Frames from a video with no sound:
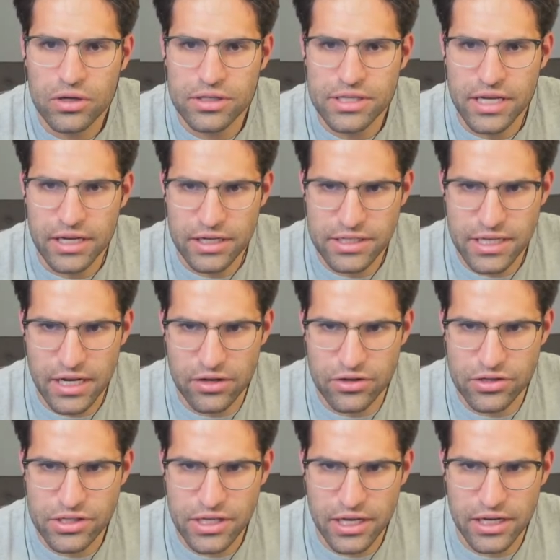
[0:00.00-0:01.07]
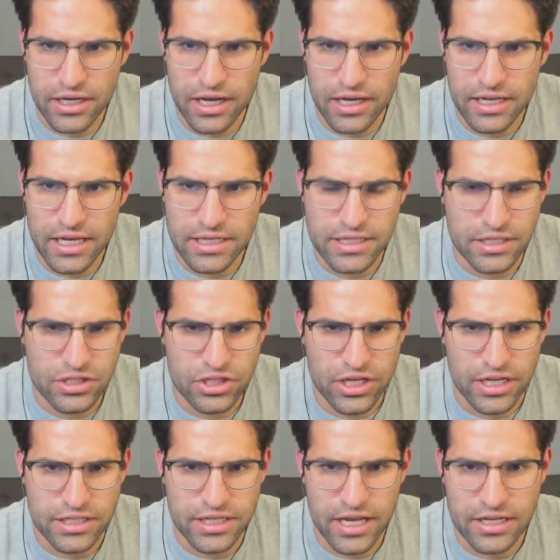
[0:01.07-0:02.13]
What data set are you studying? I guess it's
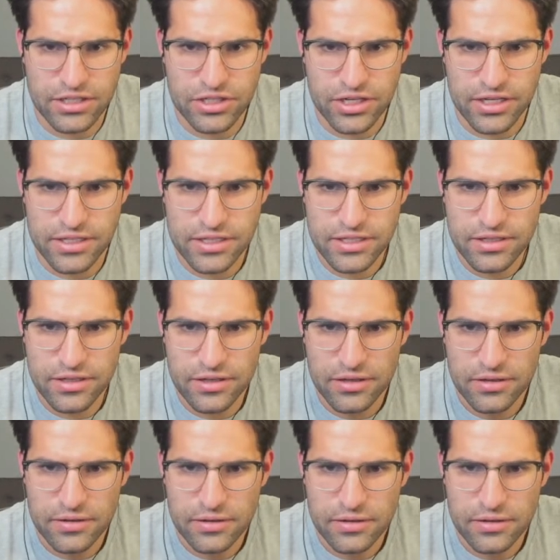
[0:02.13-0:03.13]
chess. Yeah, it's chess.